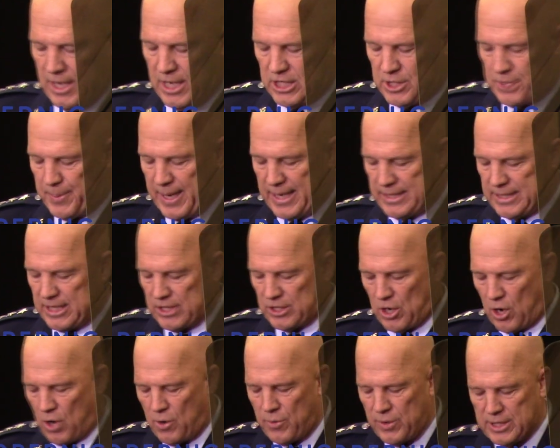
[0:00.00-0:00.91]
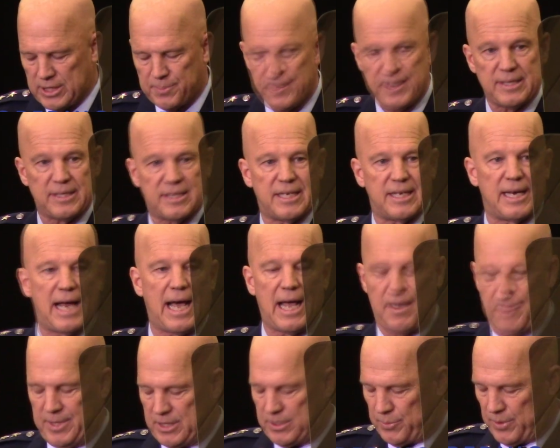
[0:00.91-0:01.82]
Space has always been
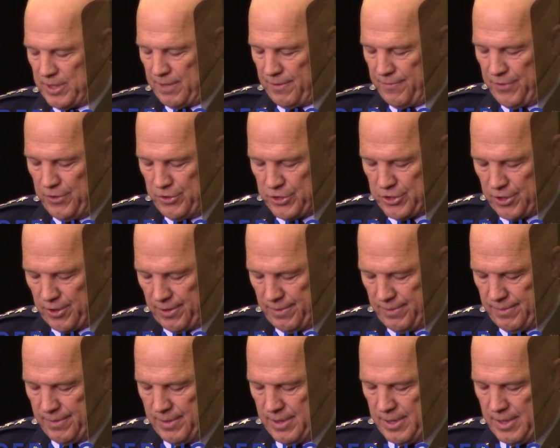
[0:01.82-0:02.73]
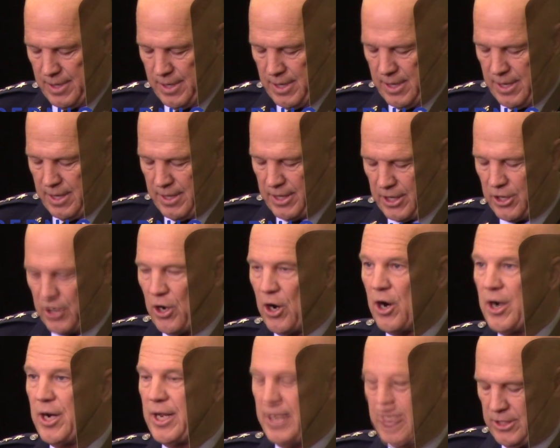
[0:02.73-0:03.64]
synonymous with the future. The
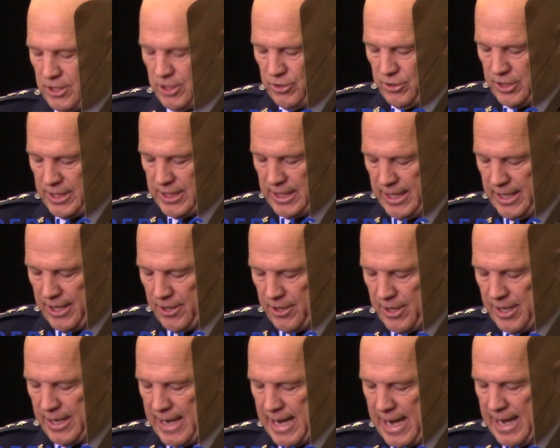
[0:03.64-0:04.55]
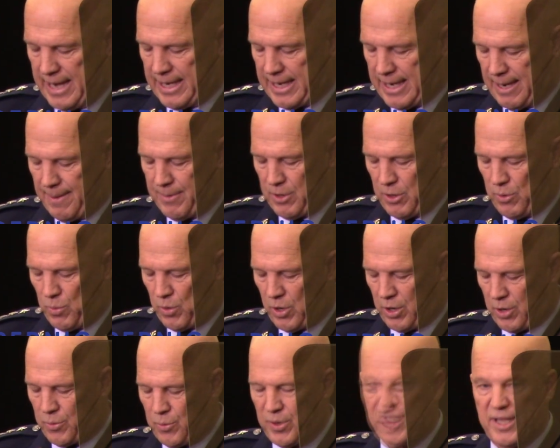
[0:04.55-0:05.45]
guardians you see here today come to
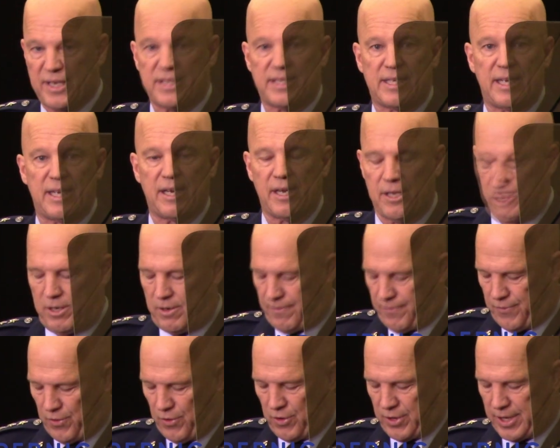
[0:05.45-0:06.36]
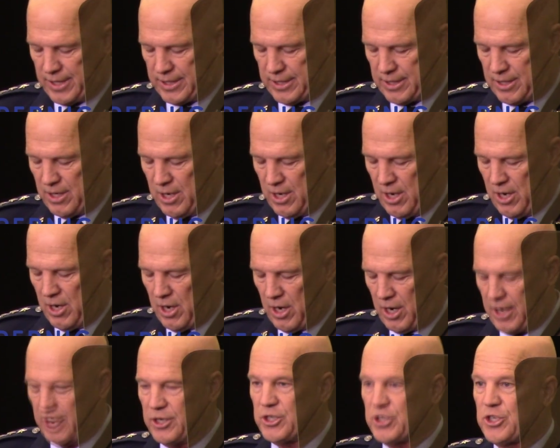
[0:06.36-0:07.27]
work with a singular focus
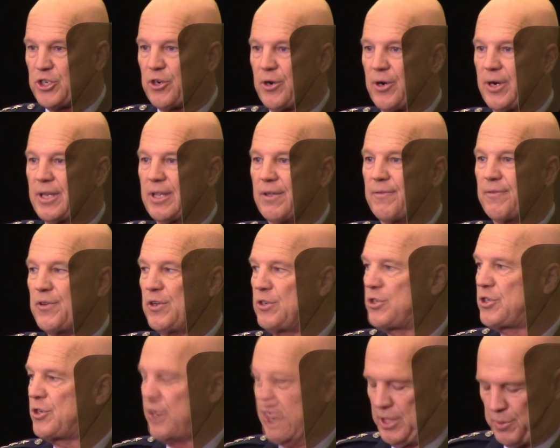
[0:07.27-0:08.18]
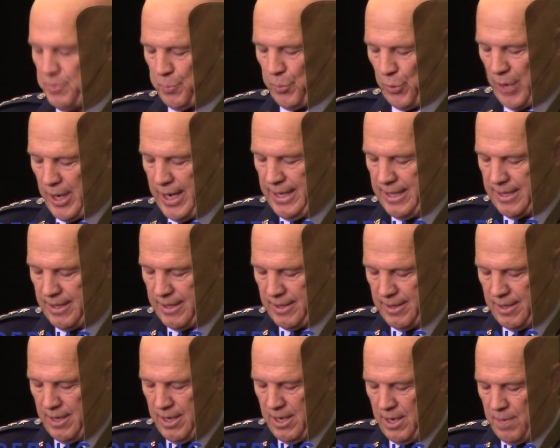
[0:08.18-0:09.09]
on ensuring the future is bright,
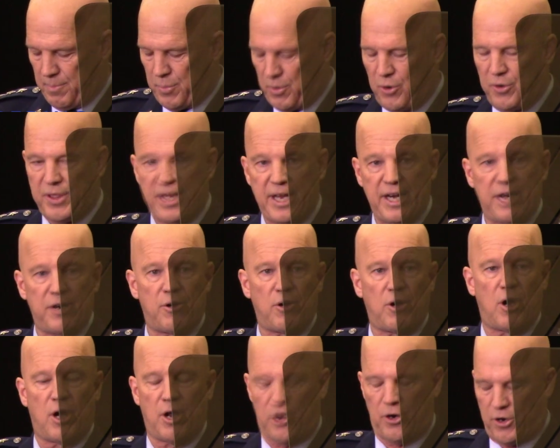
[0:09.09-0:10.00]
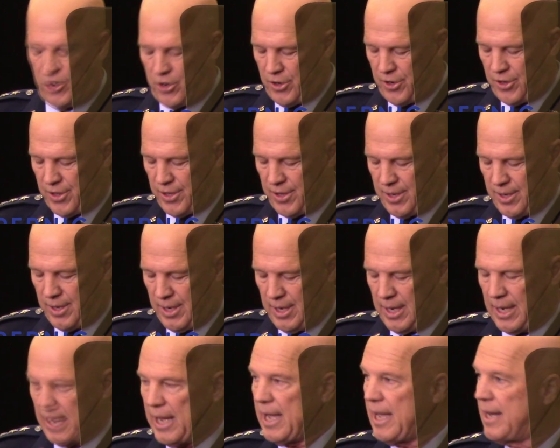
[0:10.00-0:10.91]
both here on Earth
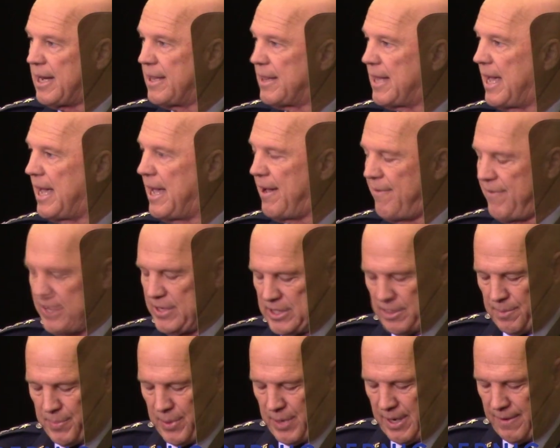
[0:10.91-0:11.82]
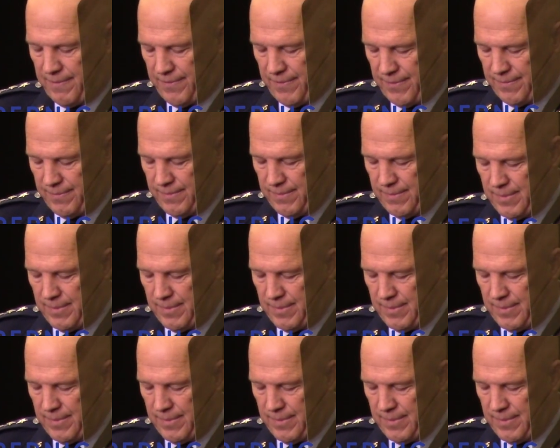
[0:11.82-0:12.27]
and in the heavens above.